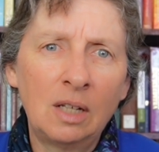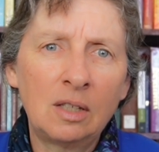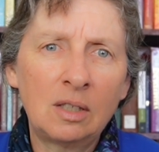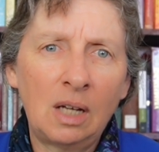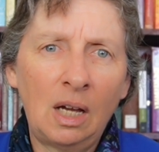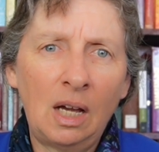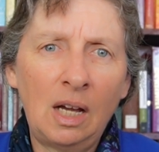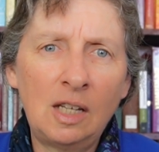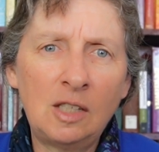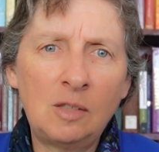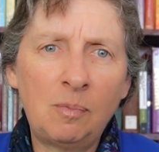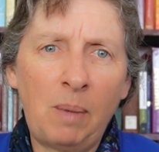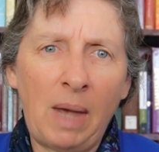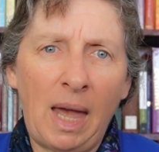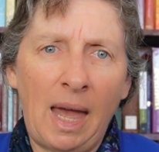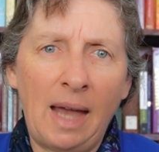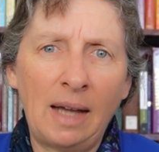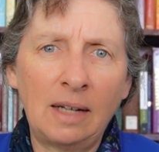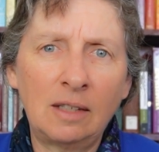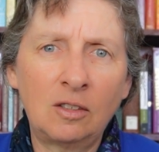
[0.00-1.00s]
ties
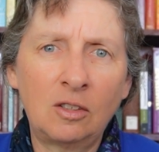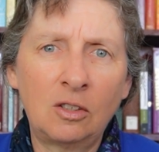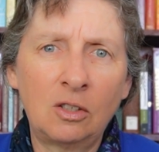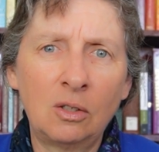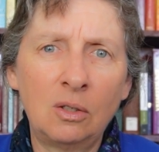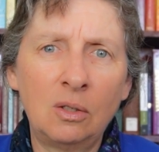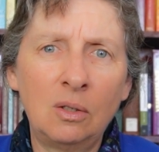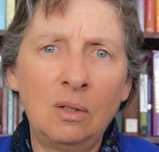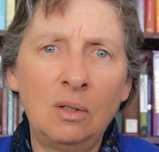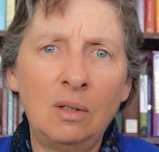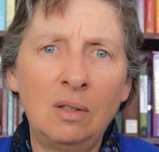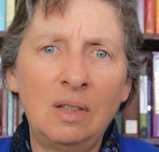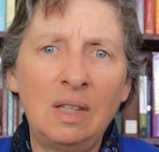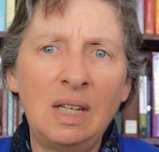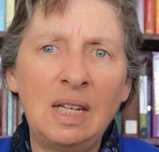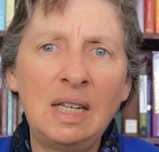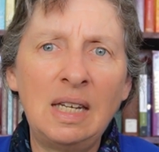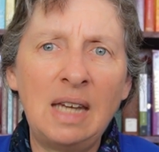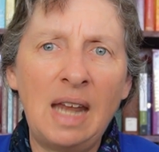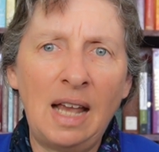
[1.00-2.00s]
back to
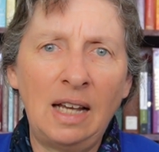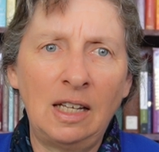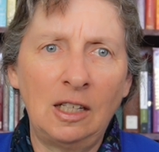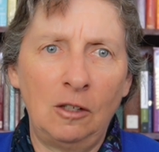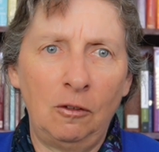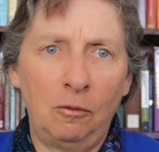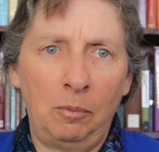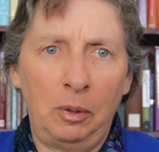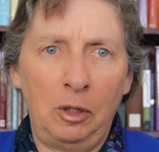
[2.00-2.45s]
the negative